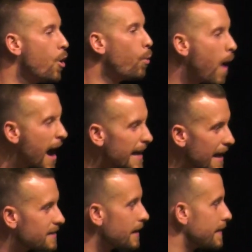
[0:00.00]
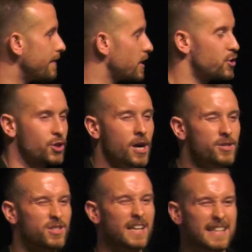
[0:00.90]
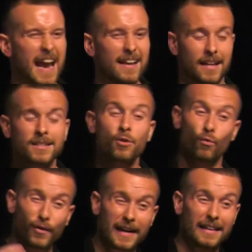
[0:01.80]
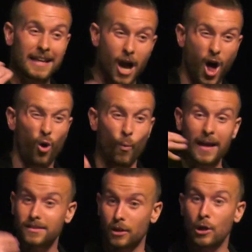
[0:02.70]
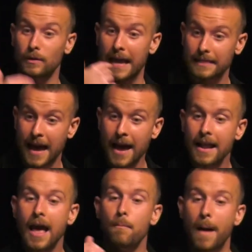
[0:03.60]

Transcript: Why is it that the church today doesn't really always look like that?